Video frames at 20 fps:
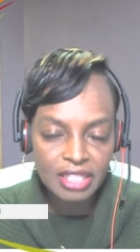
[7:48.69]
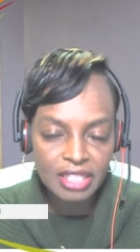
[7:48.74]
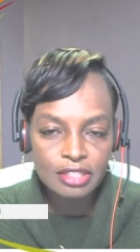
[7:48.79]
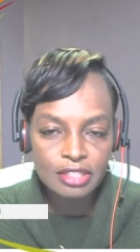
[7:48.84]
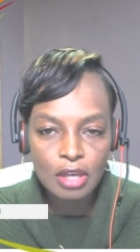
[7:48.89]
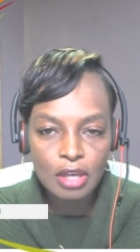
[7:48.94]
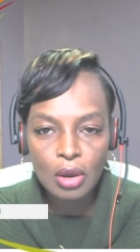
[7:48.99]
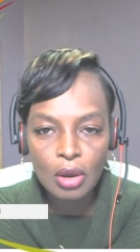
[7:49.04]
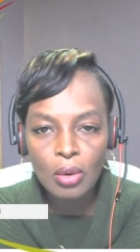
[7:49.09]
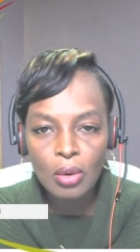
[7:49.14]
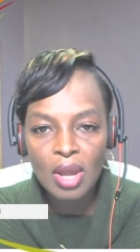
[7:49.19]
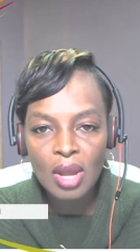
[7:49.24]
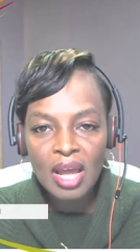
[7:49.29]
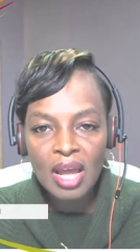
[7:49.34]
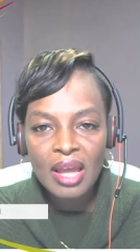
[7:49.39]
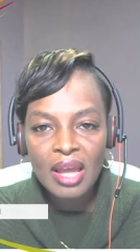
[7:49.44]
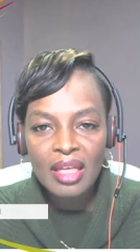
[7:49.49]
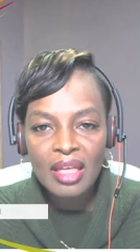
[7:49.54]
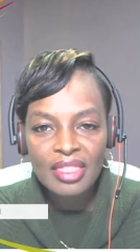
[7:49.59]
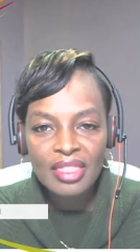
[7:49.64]
So
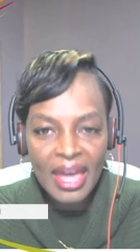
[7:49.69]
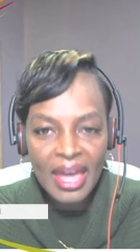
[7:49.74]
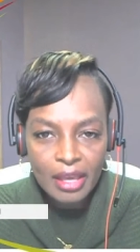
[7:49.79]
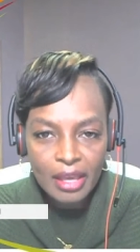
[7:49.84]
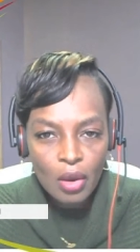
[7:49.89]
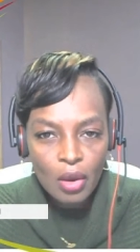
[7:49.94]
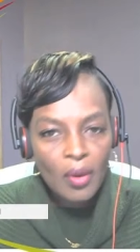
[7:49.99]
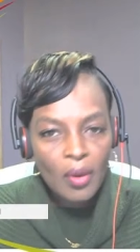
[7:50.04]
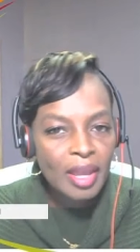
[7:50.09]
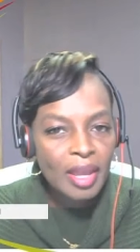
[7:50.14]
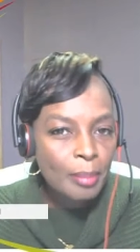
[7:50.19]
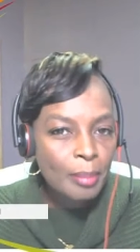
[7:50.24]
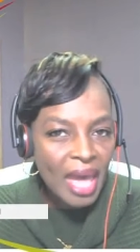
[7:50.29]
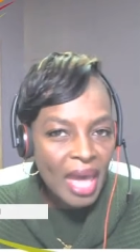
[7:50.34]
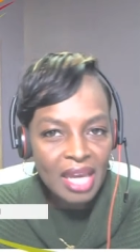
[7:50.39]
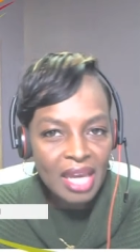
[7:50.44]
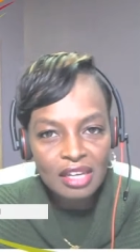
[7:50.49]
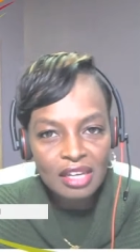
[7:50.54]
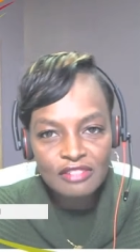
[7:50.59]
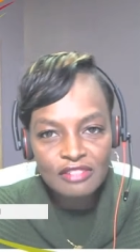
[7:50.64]
that going
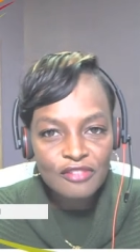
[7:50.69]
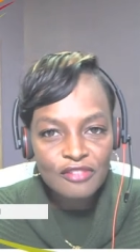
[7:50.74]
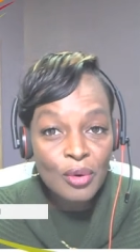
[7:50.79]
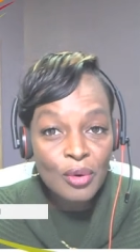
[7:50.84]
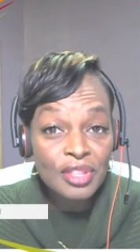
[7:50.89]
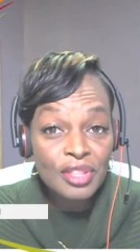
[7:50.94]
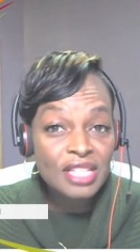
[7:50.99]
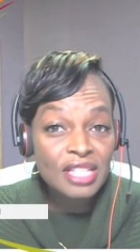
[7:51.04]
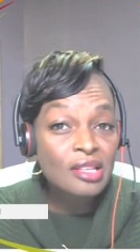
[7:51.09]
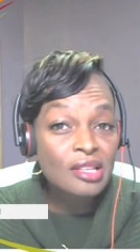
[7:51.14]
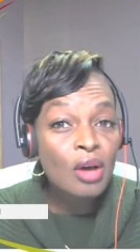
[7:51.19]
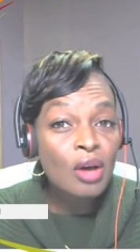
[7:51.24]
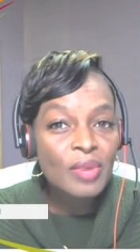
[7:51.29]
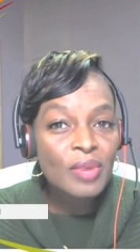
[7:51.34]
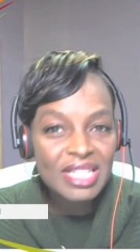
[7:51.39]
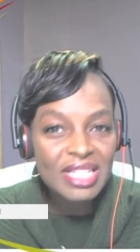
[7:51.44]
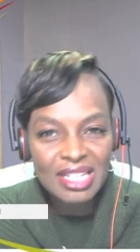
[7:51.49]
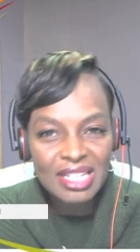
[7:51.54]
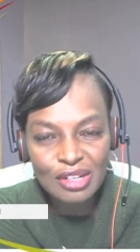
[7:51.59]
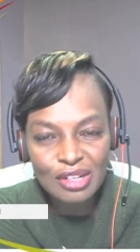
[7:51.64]
back and forth is
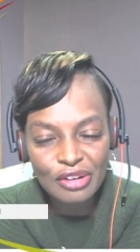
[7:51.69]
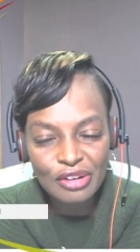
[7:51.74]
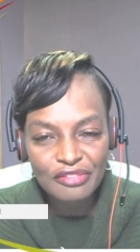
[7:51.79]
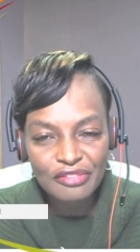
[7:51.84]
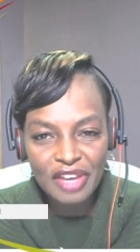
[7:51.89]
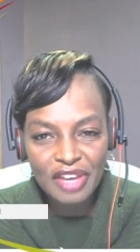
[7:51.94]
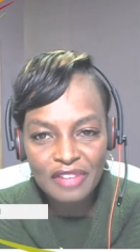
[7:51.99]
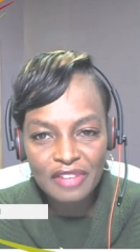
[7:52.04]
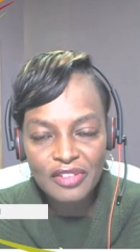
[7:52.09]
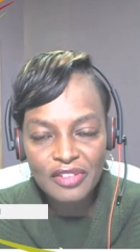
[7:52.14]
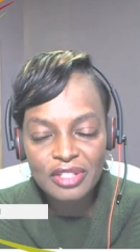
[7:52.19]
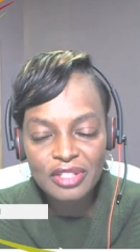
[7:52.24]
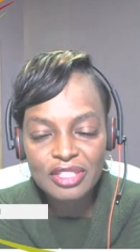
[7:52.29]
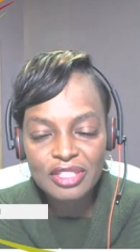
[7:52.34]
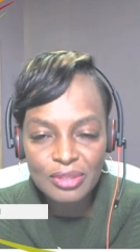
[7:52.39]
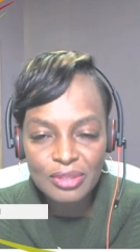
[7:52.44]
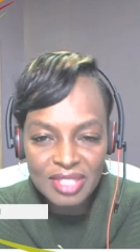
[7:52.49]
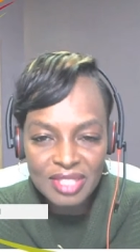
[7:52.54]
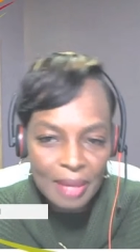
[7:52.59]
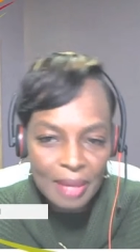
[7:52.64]
always in your favor.
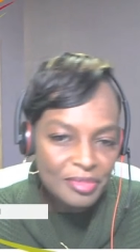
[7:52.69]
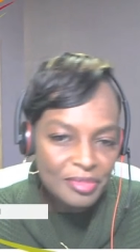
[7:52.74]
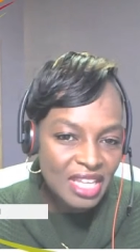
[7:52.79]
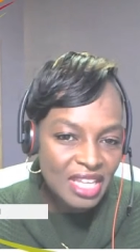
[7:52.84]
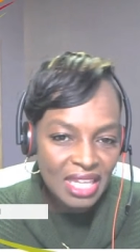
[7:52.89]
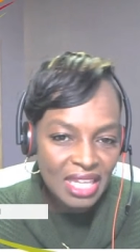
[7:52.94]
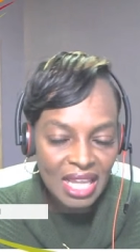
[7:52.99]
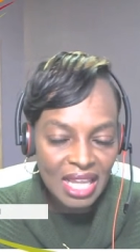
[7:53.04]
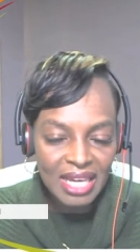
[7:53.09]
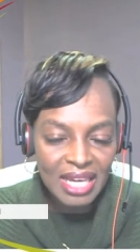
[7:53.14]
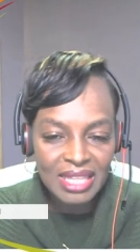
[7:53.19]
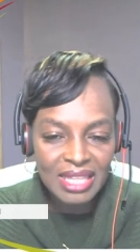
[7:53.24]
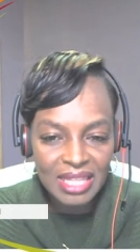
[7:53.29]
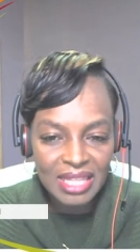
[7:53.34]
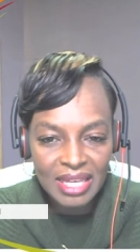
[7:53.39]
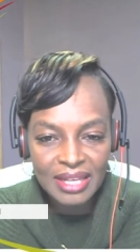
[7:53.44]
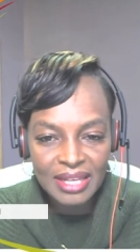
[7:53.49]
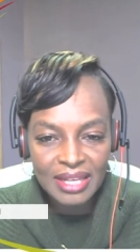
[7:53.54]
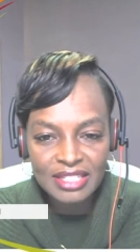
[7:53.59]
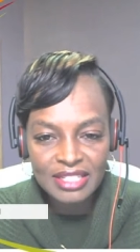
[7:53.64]
So something like
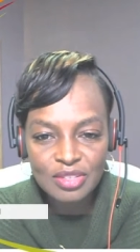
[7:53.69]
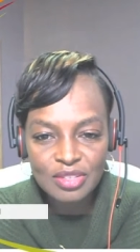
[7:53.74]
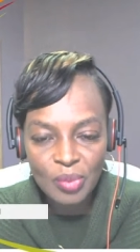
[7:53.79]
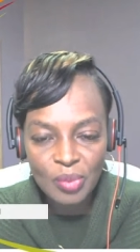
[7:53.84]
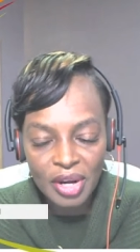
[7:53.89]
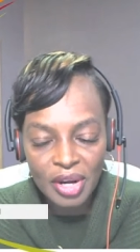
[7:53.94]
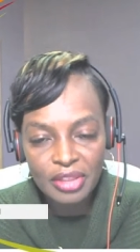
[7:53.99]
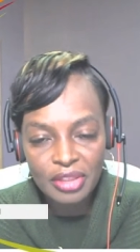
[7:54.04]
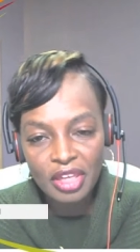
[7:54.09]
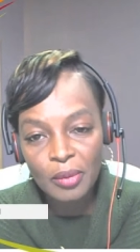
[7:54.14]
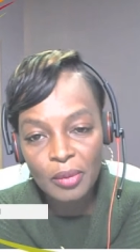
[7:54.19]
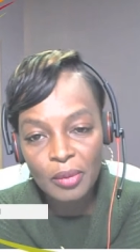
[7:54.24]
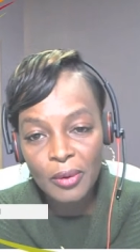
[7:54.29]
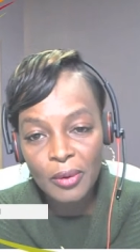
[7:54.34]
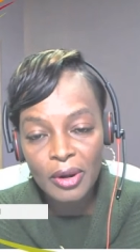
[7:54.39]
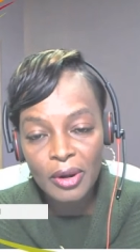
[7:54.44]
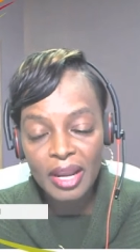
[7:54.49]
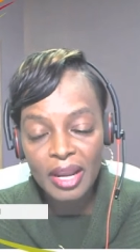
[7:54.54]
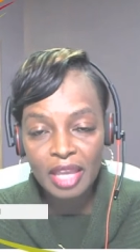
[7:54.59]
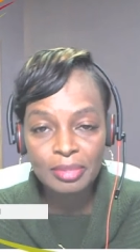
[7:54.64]
this, where they
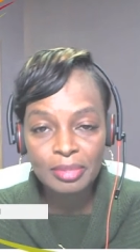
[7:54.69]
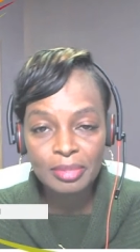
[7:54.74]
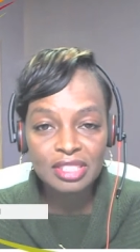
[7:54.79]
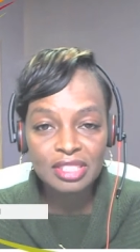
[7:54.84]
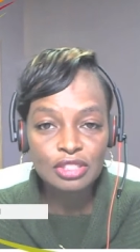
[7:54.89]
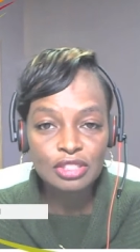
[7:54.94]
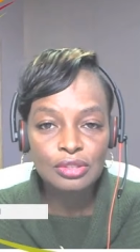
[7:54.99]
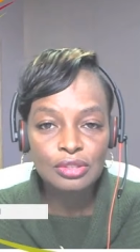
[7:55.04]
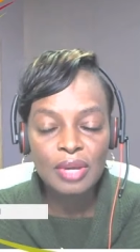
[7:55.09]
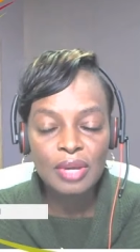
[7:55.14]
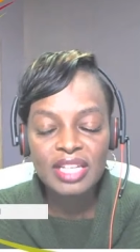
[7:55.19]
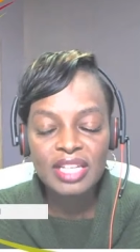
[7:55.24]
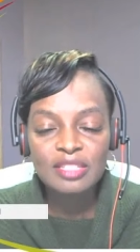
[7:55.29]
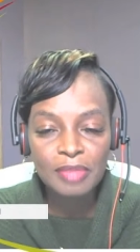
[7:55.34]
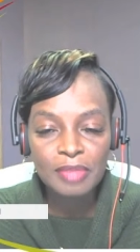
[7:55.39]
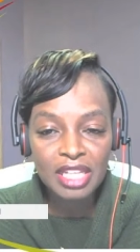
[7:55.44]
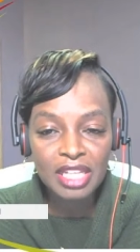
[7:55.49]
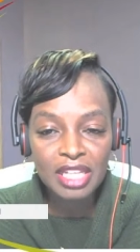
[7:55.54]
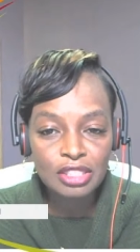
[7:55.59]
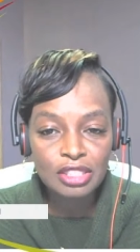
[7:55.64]
were able to
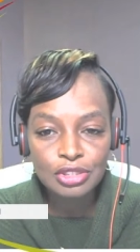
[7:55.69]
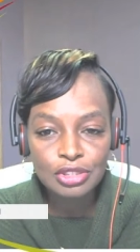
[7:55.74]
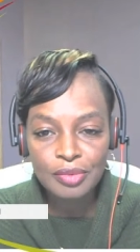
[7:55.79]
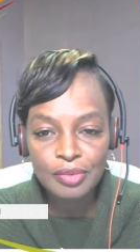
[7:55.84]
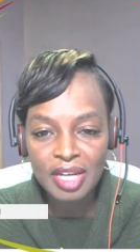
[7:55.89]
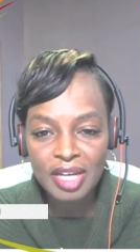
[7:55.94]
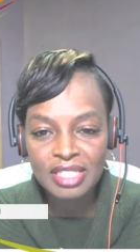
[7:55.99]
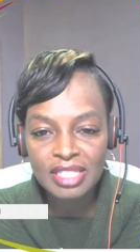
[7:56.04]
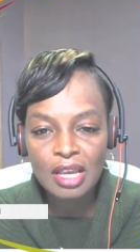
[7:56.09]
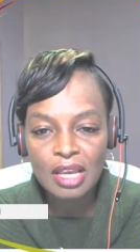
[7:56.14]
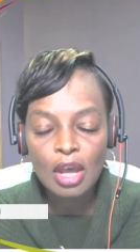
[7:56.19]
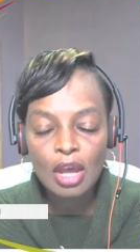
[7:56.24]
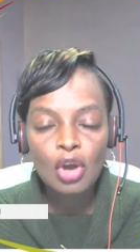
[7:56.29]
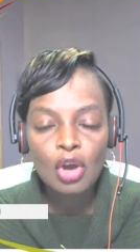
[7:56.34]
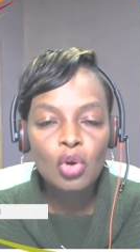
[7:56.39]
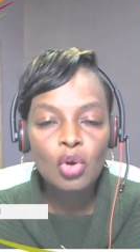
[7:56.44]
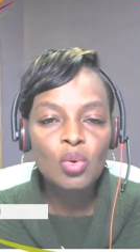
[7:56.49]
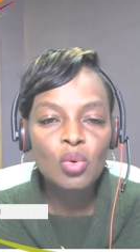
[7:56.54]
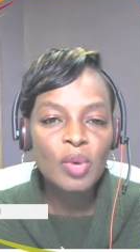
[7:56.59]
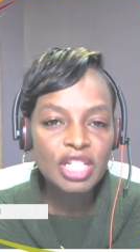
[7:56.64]
explain to us
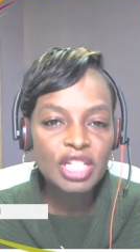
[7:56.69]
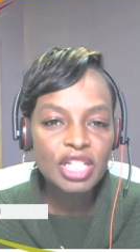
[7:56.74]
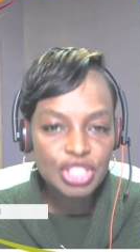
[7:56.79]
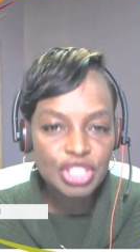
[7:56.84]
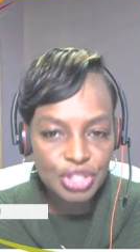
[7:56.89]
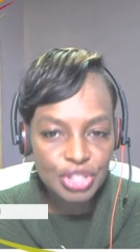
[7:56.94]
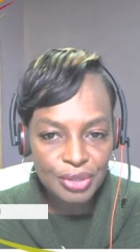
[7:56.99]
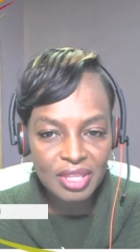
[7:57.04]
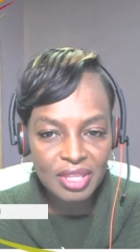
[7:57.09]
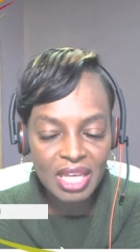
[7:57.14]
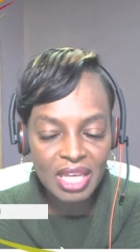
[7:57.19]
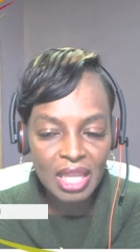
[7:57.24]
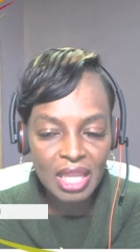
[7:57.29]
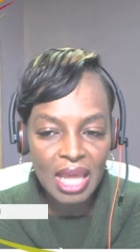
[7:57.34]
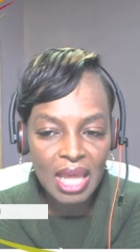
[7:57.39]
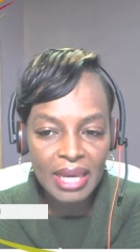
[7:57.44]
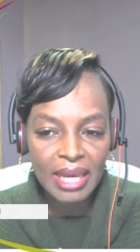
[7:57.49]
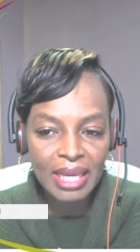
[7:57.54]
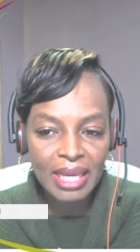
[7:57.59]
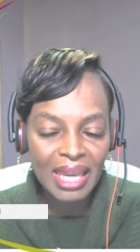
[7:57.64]
which shirt they
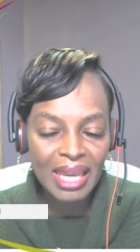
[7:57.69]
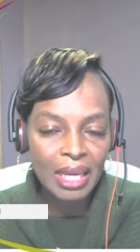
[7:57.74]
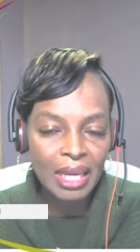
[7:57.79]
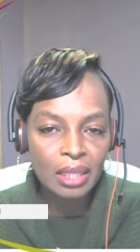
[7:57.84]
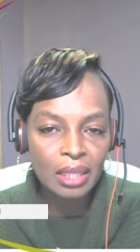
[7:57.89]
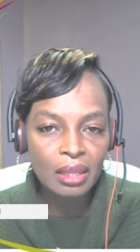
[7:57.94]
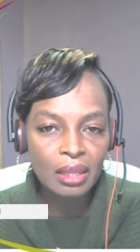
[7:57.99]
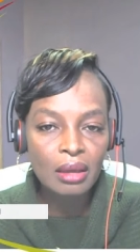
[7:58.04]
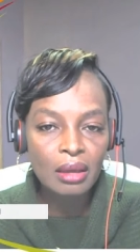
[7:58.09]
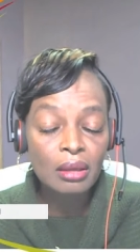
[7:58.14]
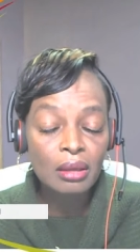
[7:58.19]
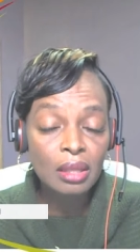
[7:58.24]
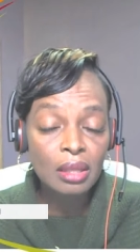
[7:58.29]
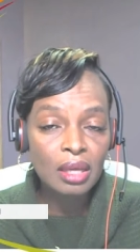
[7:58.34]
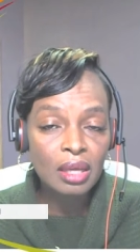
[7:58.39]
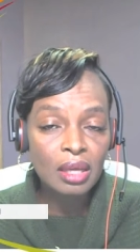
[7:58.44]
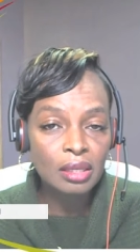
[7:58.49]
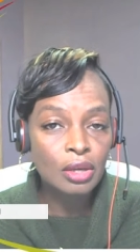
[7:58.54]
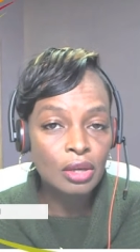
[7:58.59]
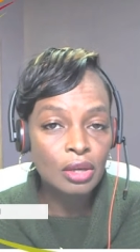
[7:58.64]
like and
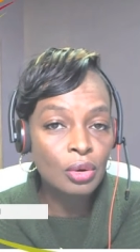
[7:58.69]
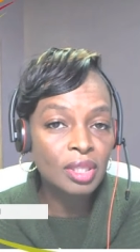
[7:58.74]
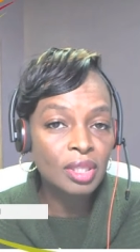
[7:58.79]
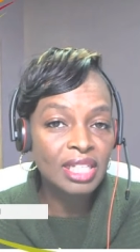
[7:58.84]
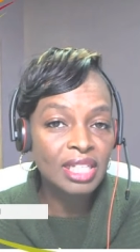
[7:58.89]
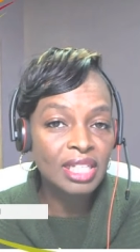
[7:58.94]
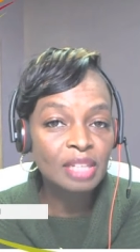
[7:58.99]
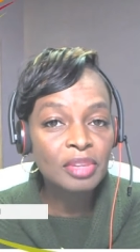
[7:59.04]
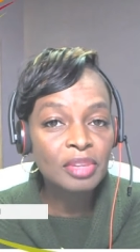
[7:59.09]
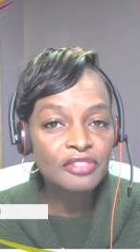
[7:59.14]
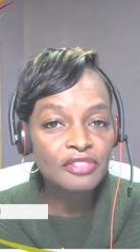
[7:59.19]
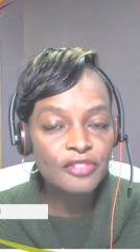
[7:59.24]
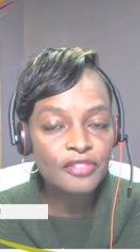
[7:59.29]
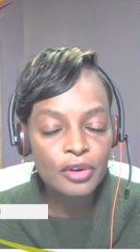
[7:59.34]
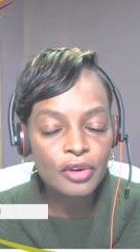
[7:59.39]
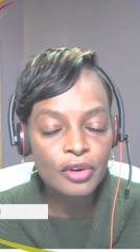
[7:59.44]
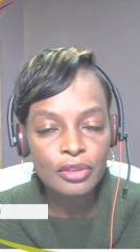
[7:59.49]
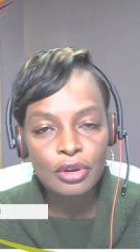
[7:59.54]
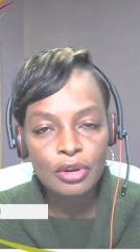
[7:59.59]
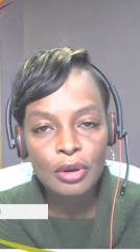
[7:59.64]
go a little bit
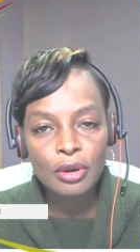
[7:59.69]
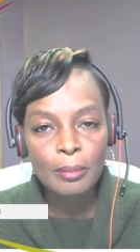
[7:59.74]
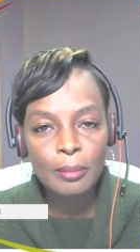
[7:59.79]
further